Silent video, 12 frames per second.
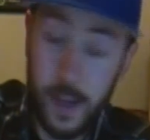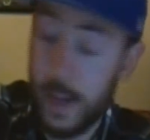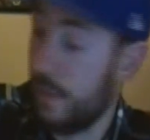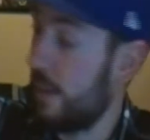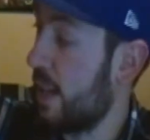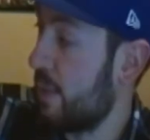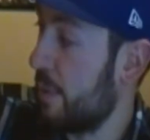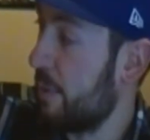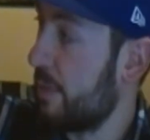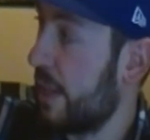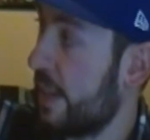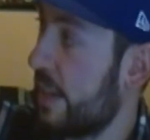And a lot of
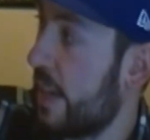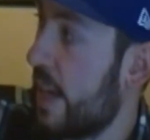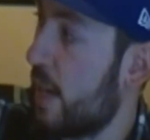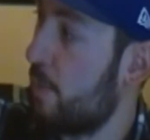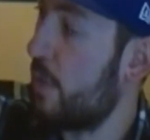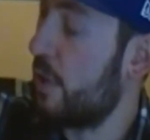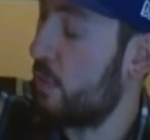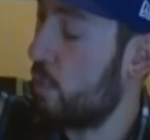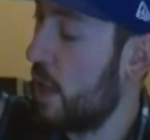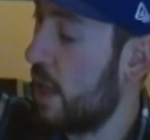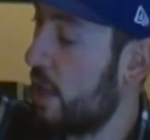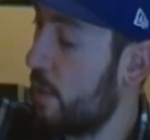people like the game as
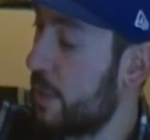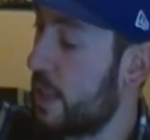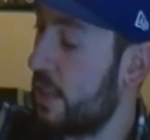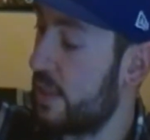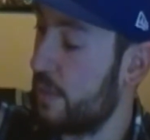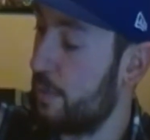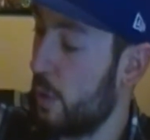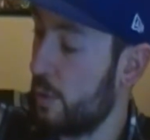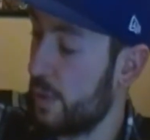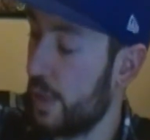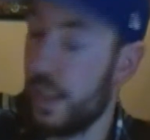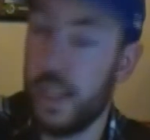well because of
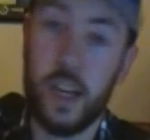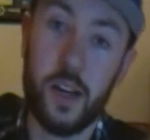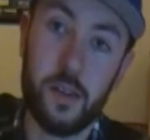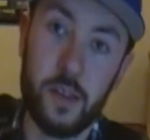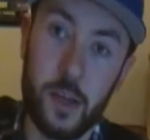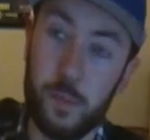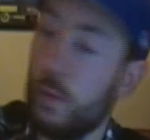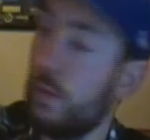mostly the online